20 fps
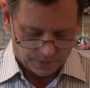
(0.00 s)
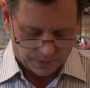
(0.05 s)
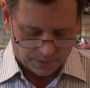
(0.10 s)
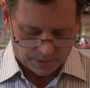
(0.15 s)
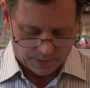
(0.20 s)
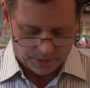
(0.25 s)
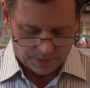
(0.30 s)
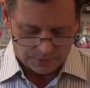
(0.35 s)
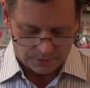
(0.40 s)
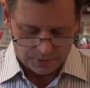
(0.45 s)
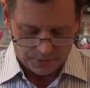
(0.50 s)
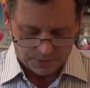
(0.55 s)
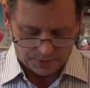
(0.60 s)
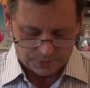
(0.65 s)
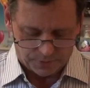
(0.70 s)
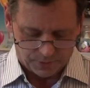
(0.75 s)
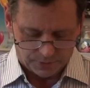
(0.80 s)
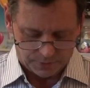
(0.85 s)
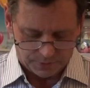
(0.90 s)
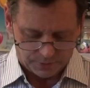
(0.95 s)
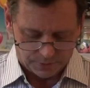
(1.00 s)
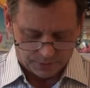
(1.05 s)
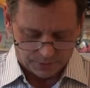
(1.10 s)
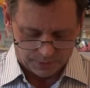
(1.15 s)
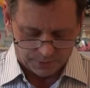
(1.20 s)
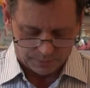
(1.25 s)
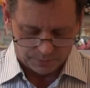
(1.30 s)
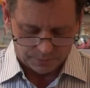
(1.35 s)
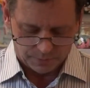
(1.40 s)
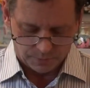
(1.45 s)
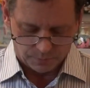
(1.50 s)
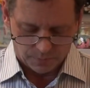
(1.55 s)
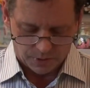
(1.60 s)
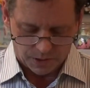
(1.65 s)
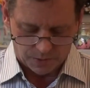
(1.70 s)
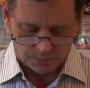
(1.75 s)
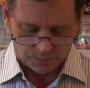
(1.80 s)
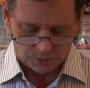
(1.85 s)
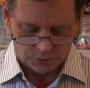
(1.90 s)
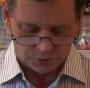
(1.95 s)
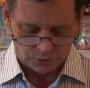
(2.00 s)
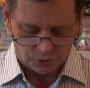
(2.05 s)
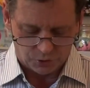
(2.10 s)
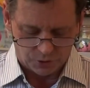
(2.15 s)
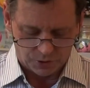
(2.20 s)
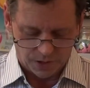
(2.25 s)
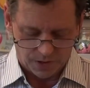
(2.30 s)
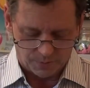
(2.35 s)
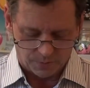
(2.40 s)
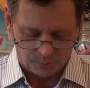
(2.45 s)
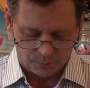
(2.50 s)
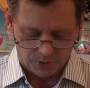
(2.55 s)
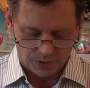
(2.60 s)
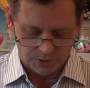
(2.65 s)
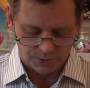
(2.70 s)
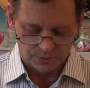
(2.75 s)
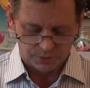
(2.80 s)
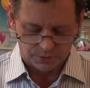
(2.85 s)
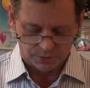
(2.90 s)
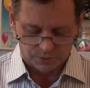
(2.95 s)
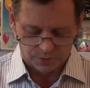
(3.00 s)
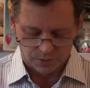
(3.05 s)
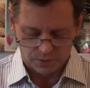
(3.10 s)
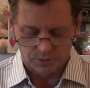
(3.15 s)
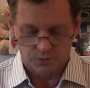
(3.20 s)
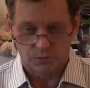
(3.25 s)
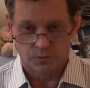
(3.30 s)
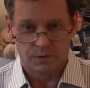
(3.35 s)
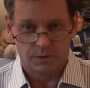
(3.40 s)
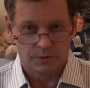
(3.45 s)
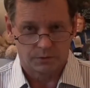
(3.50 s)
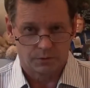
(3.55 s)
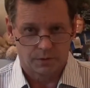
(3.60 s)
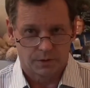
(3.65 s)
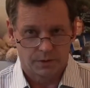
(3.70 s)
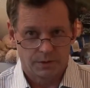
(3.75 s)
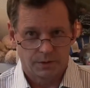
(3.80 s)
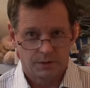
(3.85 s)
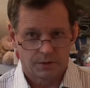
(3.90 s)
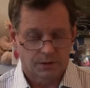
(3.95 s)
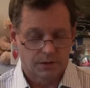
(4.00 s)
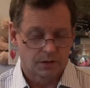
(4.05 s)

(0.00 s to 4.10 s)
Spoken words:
I think that democracy should have a place in the country, in a